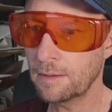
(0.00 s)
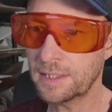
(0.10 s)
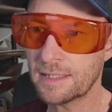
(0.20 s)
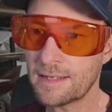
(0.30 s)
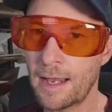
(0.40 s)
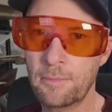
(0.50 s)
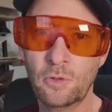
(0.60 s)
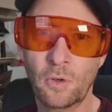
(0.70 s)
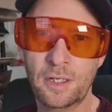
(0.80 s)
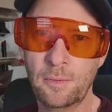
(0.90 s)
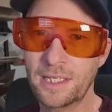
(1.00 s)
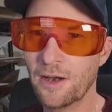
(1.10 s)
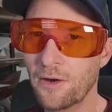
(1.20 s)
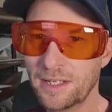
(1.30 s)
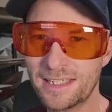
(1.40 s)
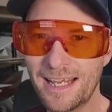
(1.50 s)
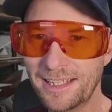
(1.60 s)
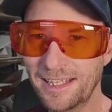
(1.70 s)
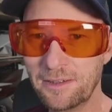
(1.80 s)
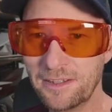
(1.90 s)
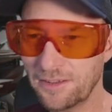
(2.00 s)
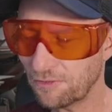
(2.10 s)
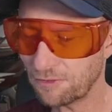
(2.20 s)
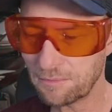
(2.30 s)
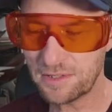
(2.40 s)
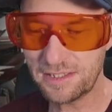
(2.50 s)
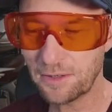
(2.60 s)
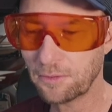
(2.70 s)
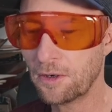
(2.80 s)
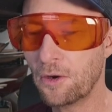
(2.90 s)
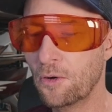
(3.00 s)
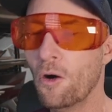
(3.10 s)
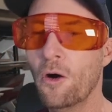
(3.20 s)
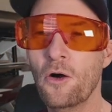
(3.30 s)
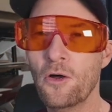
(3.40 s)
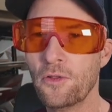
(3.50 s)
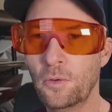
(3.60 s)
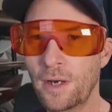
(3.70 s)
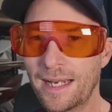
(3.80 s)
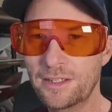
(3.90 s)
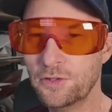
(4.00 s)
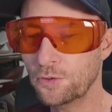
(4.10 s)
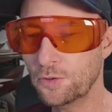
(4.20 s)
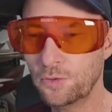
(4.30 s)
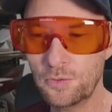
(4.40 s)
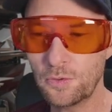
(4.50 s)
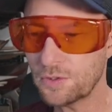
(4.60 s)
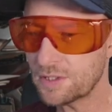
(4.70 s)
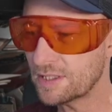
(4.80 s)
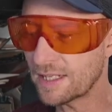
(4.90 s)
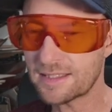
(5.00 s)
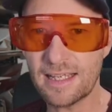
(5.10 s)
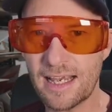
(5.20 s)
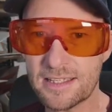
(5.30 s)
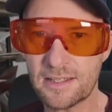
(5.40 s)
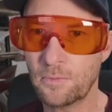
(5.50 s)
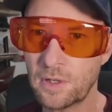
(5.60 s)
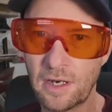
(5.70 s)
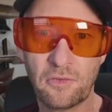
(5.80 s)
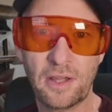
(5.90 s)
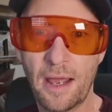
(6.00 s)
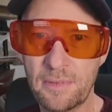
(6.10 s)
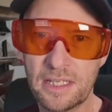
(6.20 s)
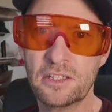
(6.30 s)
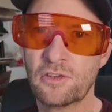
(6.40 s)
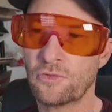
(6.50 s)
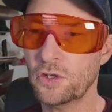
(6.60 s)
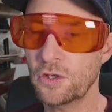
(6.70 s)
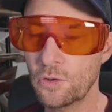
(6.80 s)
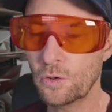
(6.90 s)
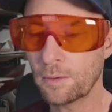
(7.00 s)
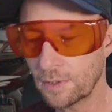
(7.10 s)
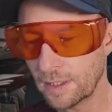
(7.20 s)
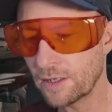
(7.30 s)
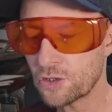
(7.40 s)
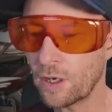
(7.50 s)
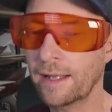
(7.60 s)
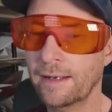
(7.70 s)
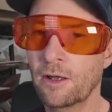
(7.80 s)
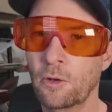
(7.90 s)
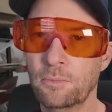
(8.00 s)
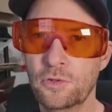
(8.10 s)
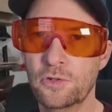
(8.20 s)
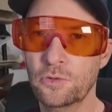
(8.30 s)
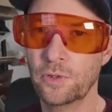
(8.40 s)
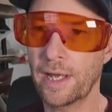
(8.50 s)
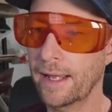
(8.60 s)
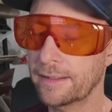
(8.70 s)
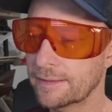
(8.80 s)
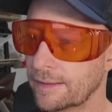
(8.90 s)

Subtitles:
because I'm going to be taking from zero all the way to success, and whatever that means for you, I'm going to try and help you do that.